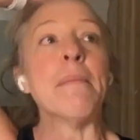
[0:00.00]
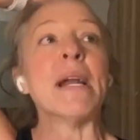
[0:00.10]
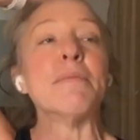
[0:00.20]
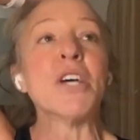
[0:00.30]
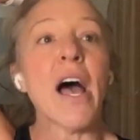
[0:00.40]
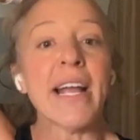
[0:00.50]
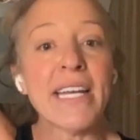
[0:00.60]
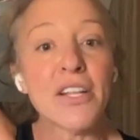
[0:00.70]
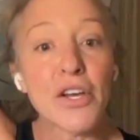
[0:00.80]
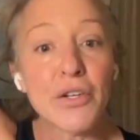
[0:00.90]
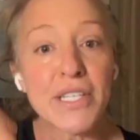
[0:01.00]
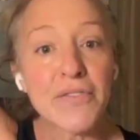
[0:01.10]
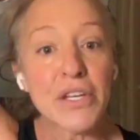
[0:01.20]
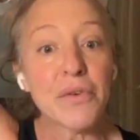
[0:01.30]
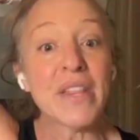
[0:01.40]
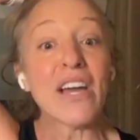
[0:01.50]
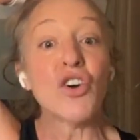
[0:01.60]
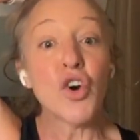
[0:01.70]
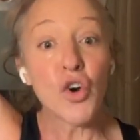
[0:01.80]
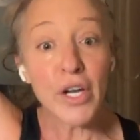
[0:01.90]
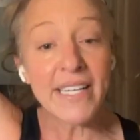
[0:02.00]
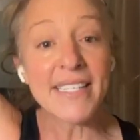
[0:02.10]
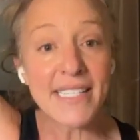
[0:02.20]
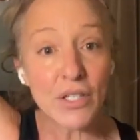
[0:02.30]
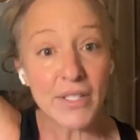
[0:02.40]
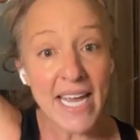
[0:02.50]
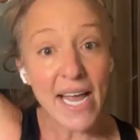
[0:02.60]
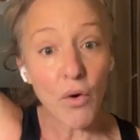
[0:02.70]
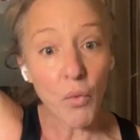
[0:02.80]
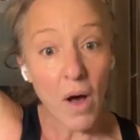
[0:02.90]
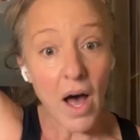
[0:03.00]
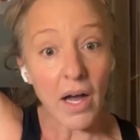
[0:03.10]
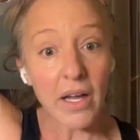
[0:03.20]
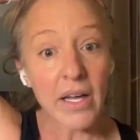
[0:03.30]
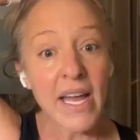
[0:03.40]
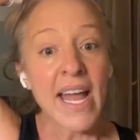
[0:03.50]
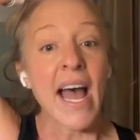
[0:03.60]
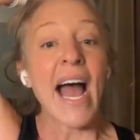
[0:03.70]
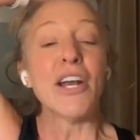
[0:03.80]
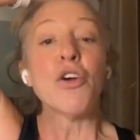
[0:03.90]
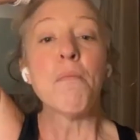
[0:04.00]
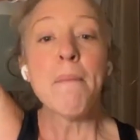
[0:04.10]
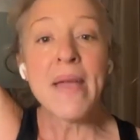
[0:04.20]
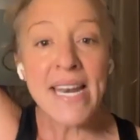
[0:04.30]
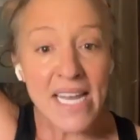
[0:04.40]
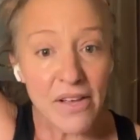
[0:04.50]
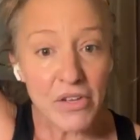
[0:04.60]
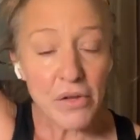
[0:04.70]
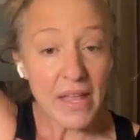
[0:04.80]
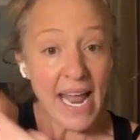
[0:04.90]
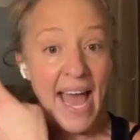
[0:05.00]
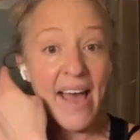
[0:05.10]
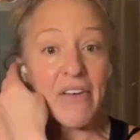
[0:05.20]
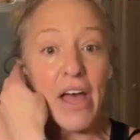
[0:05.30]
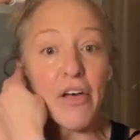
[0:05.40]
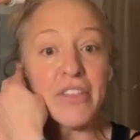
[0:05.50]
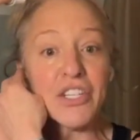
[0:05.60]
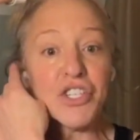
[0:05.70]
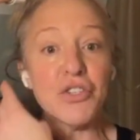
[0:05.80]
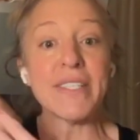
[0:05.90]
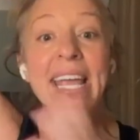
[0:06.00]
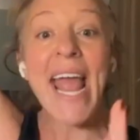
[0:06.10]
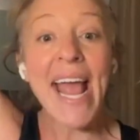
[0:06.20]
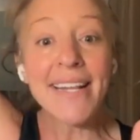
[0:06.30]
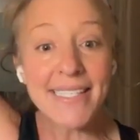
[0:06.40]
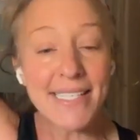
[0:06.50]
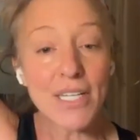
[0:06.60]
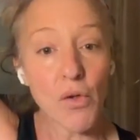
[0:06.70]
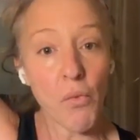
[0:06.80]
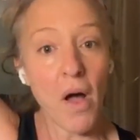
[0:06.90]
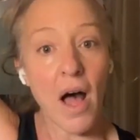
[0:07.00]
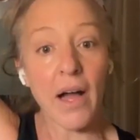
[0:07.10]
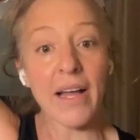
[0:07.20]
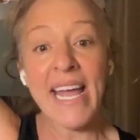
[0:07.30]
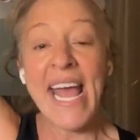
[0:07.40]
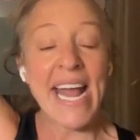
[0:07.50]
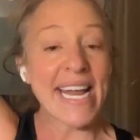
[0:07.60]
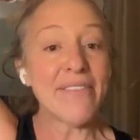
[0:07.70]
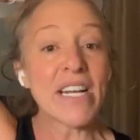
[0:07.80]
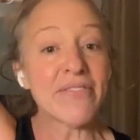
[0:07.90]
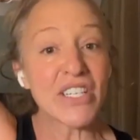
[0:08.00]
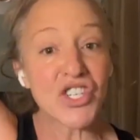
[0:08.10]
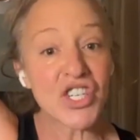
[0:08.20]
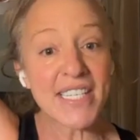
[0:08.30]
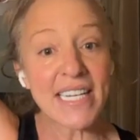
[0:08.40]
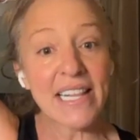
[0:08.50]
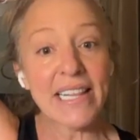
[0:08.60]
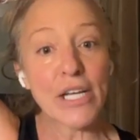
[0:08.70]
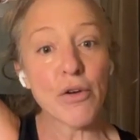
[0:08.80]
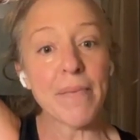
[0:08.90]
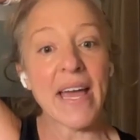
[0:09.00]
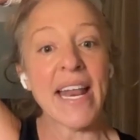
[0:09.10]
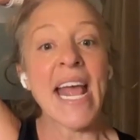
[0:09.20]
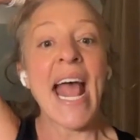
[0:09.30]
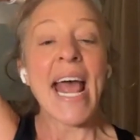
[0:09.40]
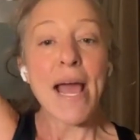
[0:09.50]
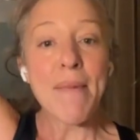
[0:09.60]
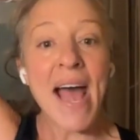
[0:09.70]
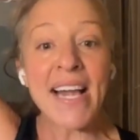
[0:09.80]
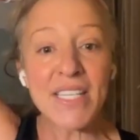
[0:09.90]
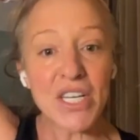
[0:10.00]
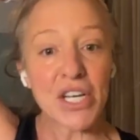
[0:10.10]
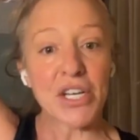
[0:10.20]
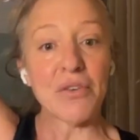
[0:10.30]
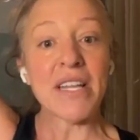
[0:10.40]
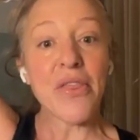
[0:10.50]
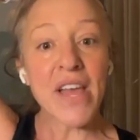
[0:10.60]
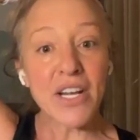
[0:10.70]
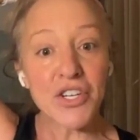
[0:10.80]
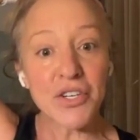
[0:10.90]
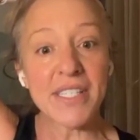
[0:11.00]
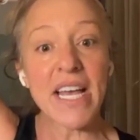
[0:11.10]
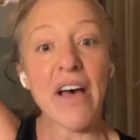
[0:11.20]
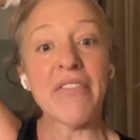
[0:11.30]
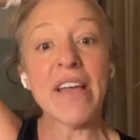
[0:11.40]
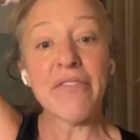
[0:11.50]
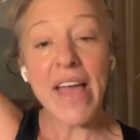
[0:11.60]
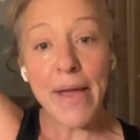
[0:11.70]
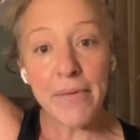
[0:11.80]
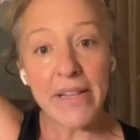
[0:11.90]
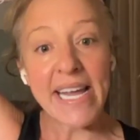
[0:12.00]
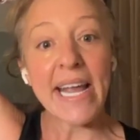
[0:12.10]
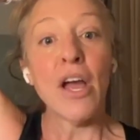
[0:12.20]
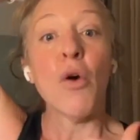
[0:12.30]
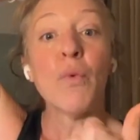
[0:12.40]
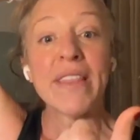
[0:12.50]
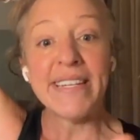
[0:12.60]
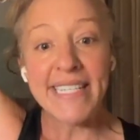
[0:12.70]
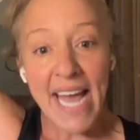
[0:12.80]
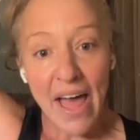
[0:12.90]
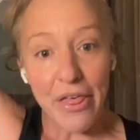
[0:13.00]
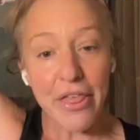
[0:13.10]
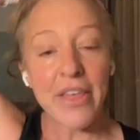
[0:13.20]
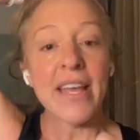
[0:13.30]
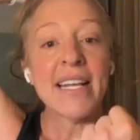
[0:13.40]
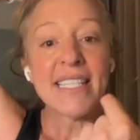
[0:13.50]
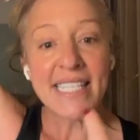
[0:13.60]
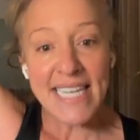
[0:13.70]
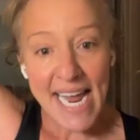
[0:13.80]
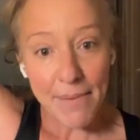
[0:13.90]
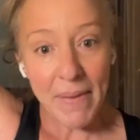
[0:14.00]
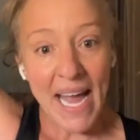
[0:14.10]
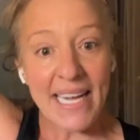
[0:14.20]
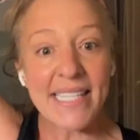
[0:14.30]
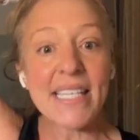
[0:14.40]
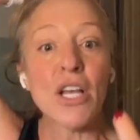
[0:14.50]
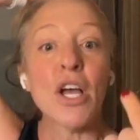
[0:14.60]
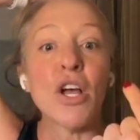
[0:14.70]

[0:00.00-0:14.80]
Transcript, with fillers: but I'm talking to those of you that could still take a walk I know many of you that have health issues can still walk, even if it's just a little bit. And I'm asking you to think to yourself if Emily, with death, snake bites,